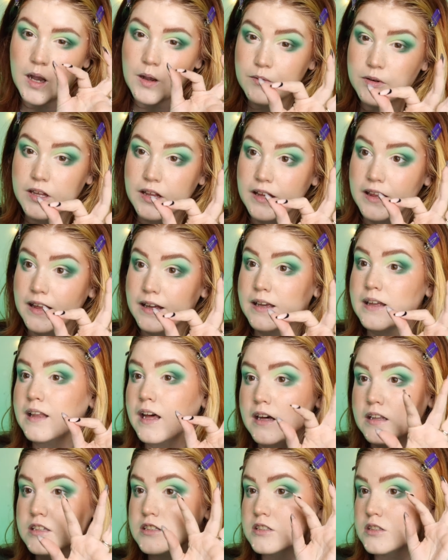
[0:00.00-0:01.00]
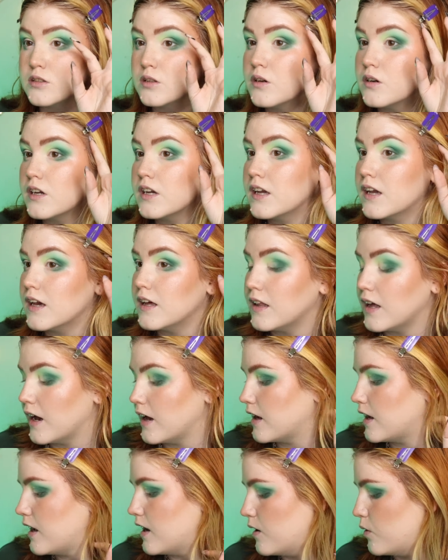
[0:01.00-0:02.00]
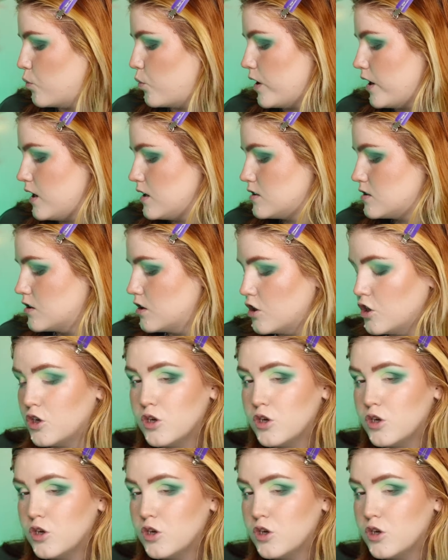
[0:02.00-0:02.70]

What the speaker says: I'm really liking how this is looking, and I can't wait